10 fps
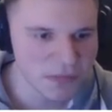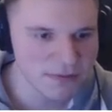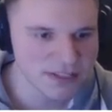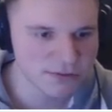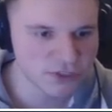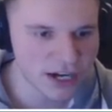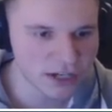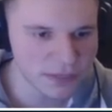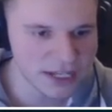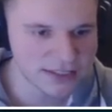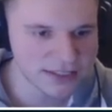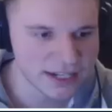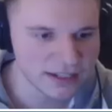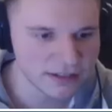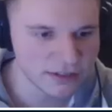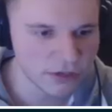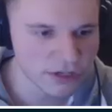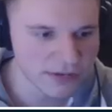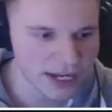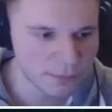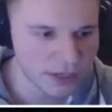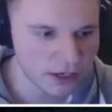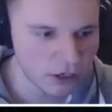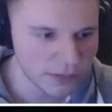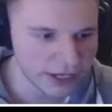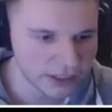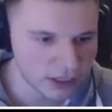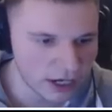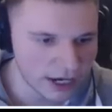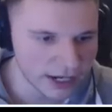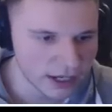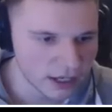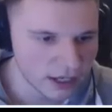Maybe some shark meat can do the trick, but oh my god.